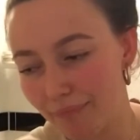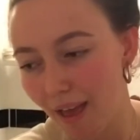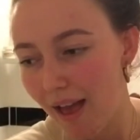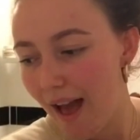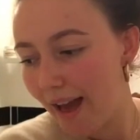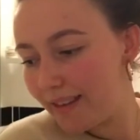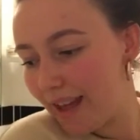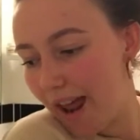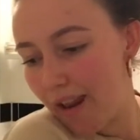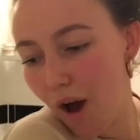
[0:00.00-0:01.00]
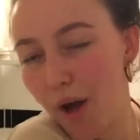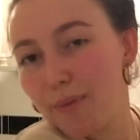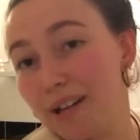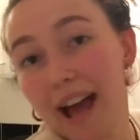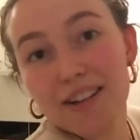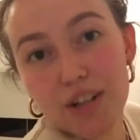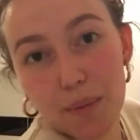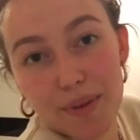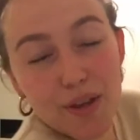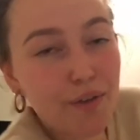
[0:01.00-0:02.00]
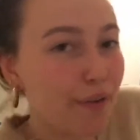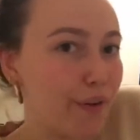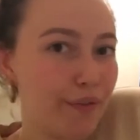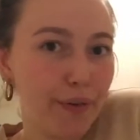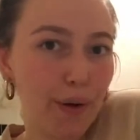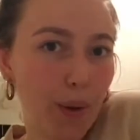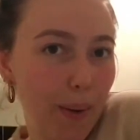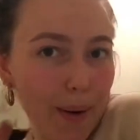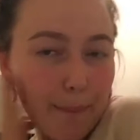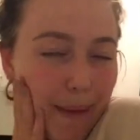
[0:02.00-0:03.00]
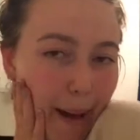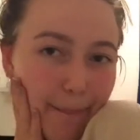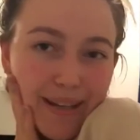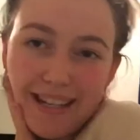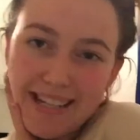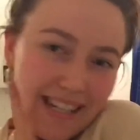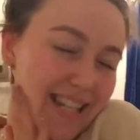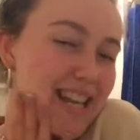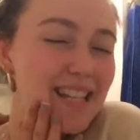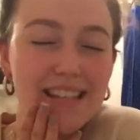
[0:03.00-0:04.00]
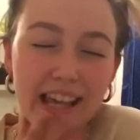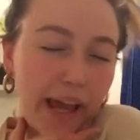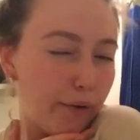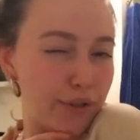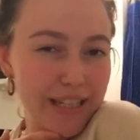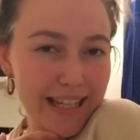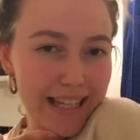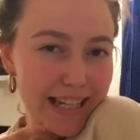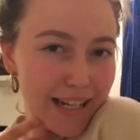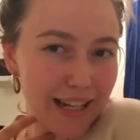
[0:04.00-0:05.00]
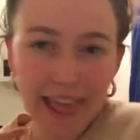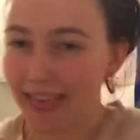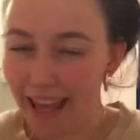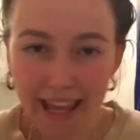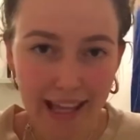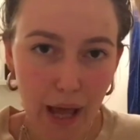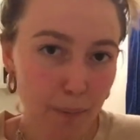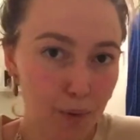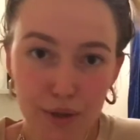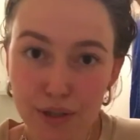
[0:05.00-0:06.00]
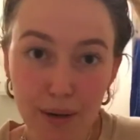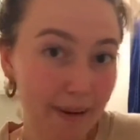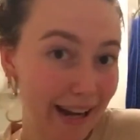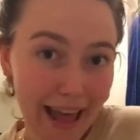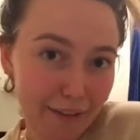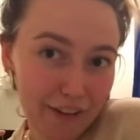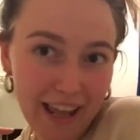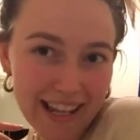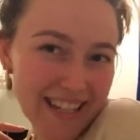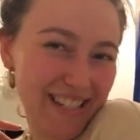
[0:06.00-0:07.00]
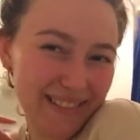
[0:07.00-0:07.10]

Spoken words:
And then I will catch up with you for a full-on pamper skincare routine thing and watch a bit of Netflix.